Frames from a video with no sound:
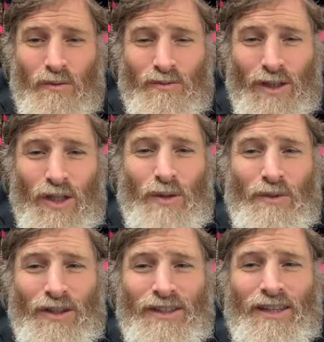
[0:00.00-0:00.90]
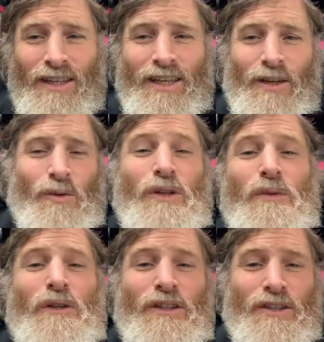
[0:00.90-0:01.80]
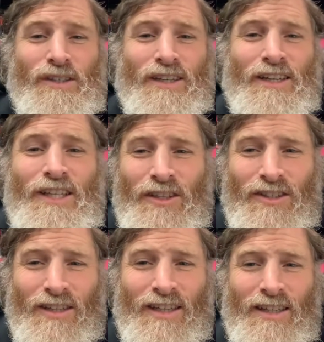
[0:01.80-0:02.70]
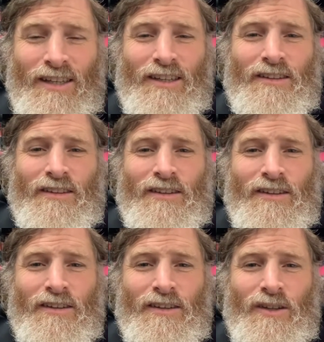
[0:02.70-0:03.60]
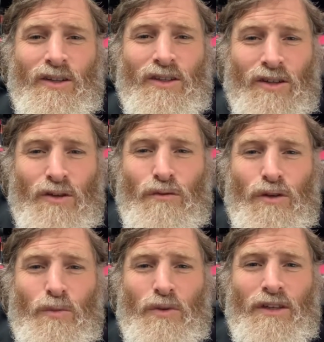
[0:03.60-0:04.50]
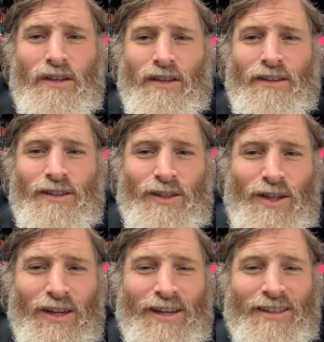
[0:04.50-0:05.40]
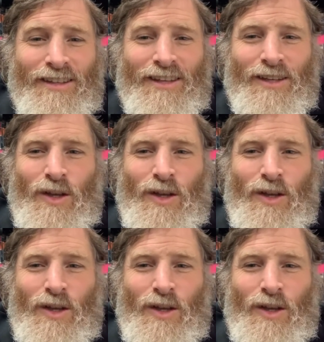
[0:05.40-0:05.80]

Hashem doesn't care. What does it mean He doesn't care? He doesn't need it. He's an infinite being. He doesn't need anything.